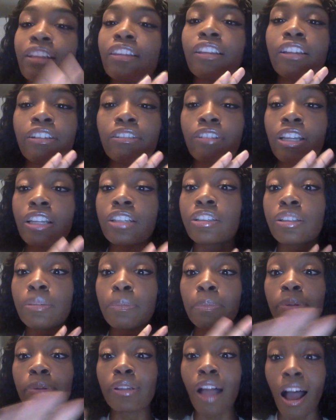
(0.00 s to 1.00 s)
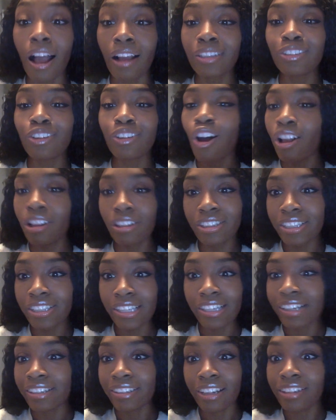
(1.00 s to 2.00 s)
literally just blocked all
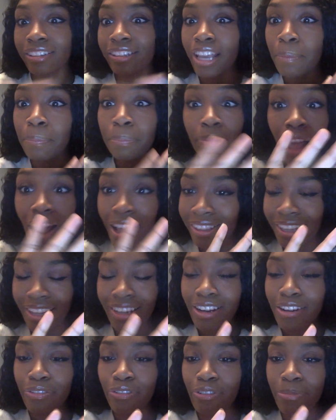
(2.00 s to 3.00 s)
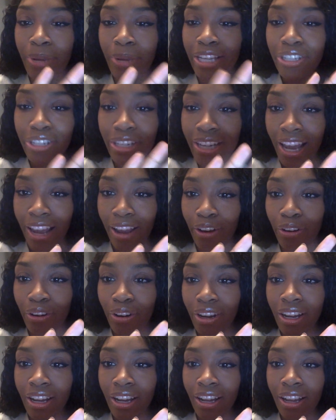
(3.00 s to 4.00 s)
the, they blocked that information out.
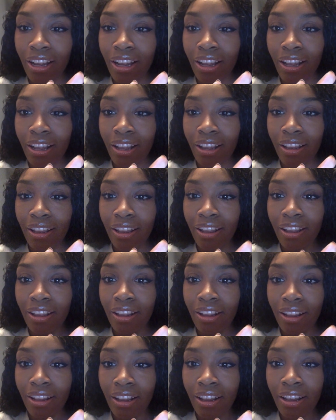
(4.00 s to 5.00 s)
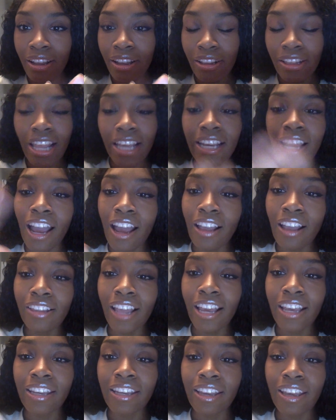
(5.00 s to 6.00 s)
Like
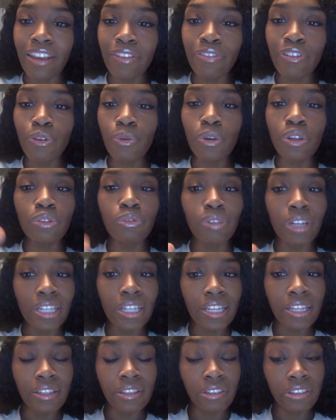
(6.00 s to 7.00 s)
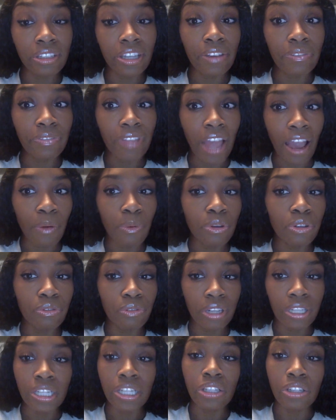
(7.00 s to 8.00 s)
if it was really, if that was
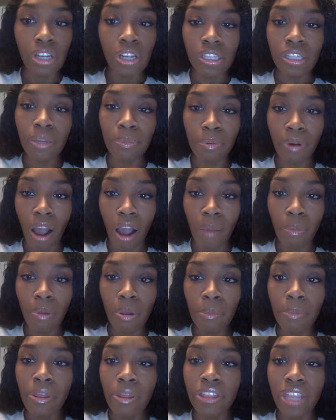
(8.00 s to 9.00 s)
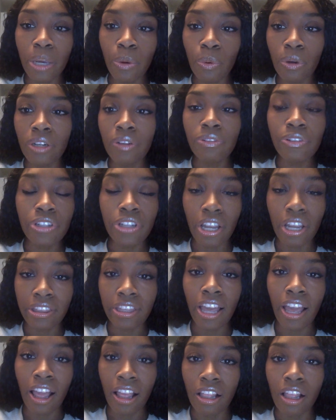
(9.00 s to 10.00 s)
really just the problem, they would have shut
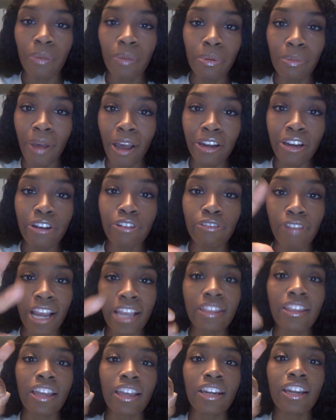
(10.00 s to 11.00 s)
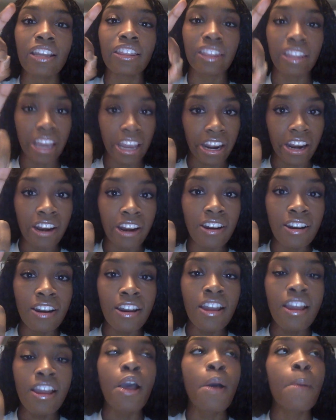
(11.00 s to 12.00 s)
the hell up about it right then and there.
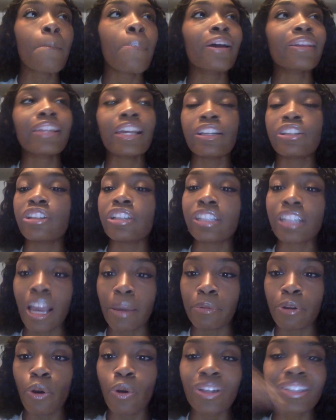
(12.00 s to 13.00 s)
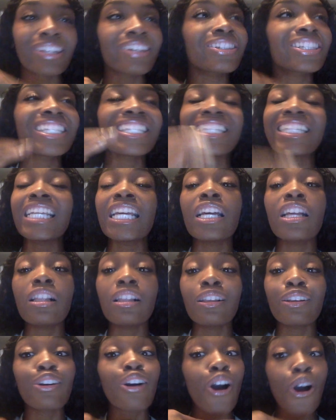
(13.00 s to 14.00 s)
But they just kept going. They're
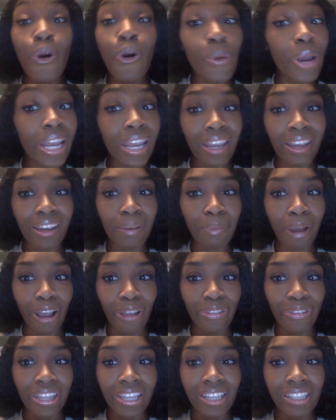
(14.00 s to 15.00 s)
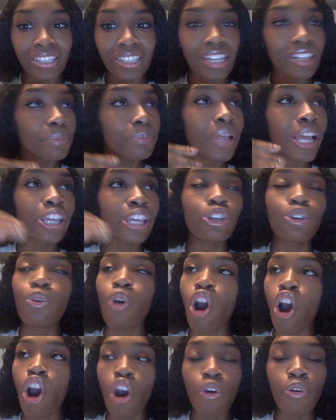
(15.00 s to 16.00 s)
still going about this. And I'm like, you
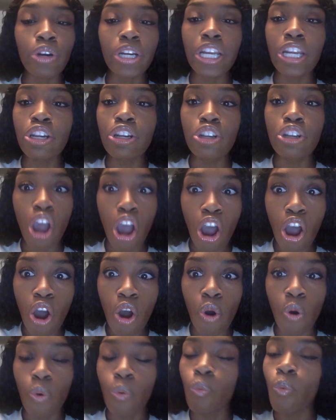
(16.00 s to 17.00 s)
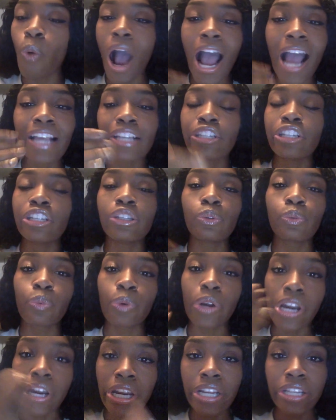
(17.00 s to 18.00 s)
already know why she's
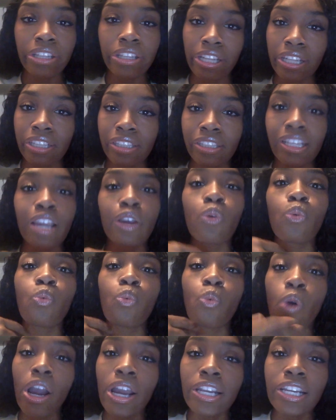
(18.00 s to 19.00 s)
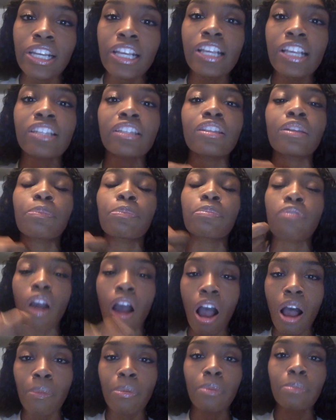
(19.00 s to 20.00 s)
wearing this. Like, what is the
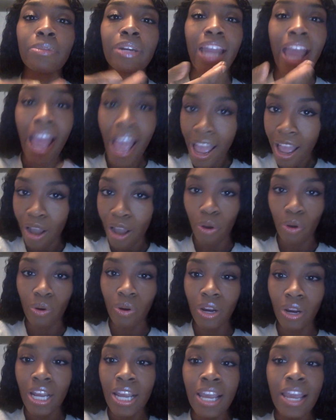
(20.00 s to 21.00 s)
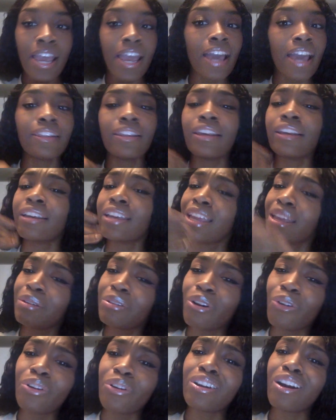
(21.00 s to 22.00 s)
problem now? And they keep
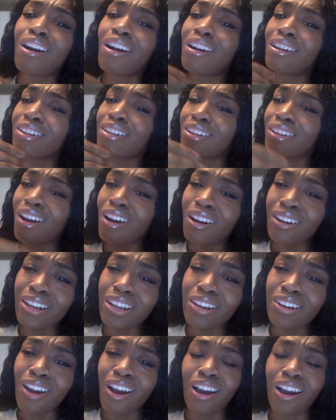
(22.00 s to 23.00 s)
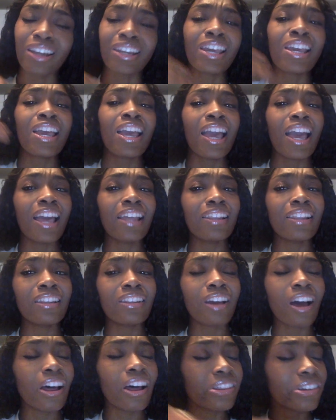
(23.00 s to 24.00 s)
going on and on and on. And then
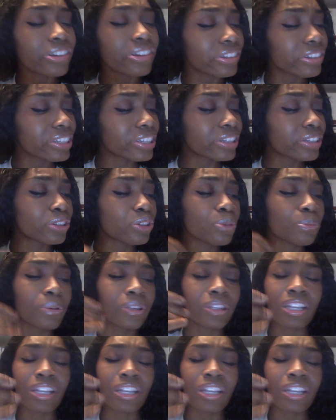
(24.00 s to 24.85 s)
the other stupid